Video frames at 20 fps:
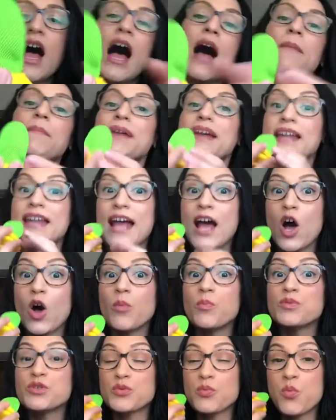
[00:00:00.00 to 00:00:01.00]
it
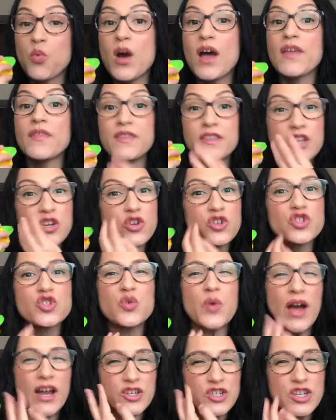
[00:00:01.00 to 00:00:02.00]
helps with
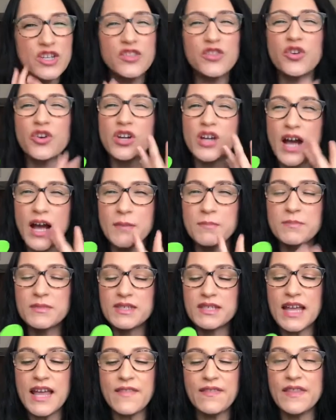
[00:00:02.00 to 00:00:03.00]
scratching their
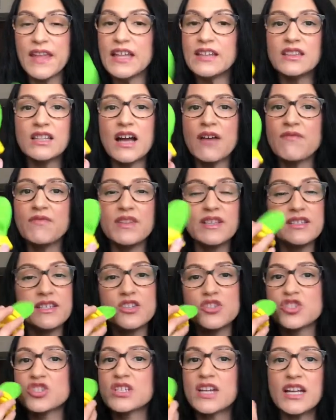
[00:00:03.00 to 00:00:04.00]
gums, and they love this. They
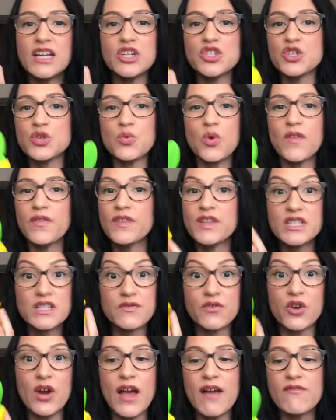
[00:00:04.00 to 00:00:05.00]
just kind of chew on this
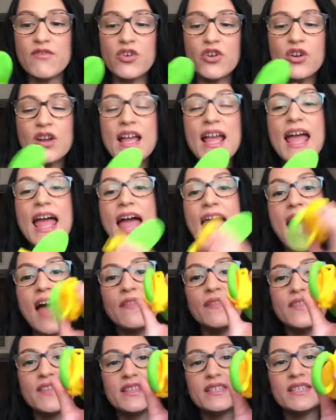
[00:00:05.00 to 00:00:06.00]
forever,
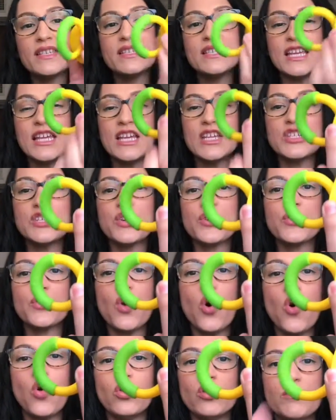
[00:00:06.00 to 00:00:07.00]
and this is easier to
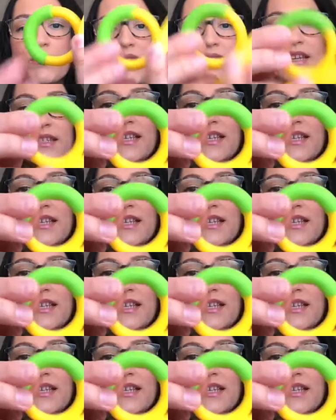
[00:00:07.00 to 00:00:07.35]
hold because it